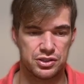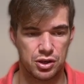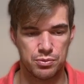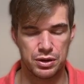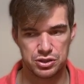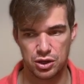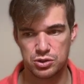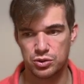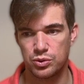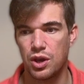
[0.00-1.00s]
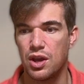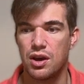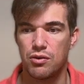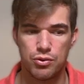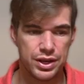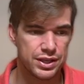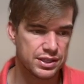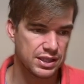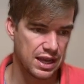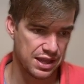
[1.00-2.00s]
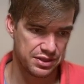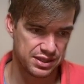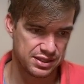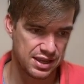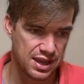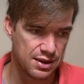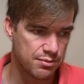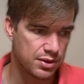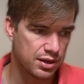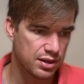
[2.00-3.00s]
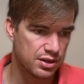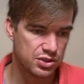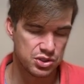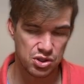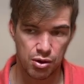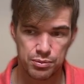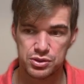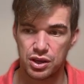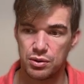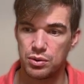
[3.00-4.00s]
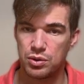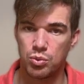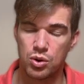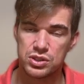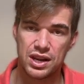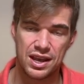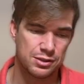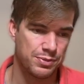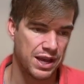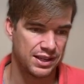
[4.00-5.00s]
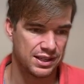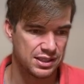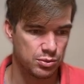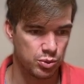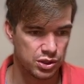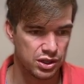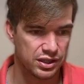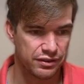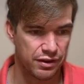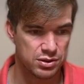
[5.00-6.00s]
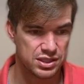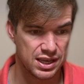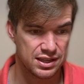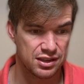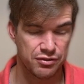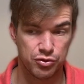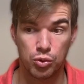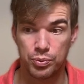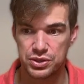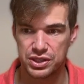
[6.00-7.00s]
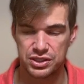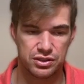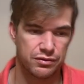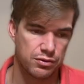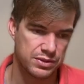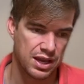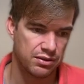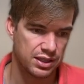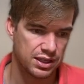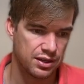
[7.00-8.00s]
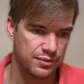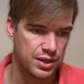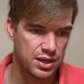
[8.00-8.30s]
So my total risk had the same stop, so it wasn't as bad as it would look if I was taking a full position from down here.